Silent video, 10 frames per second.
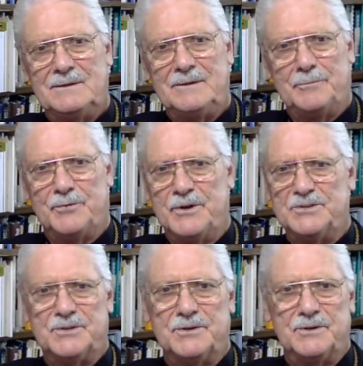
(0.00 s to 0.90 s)
The
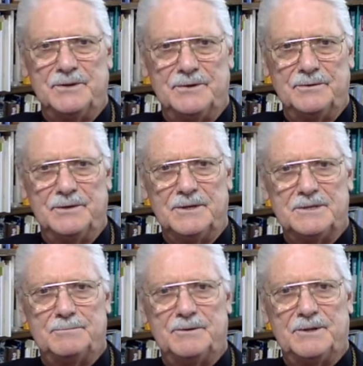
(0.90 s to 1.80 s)
priests couldn't do
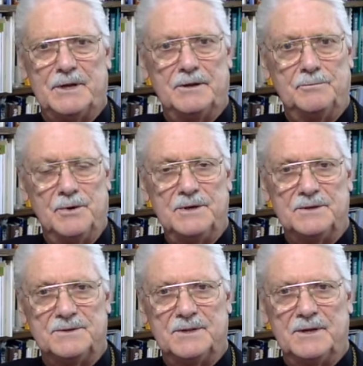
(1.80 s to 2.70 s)
this, but they could
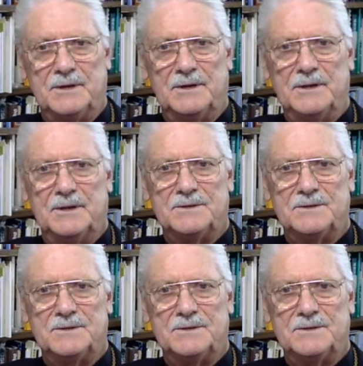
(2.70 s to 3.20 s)
witness the healing,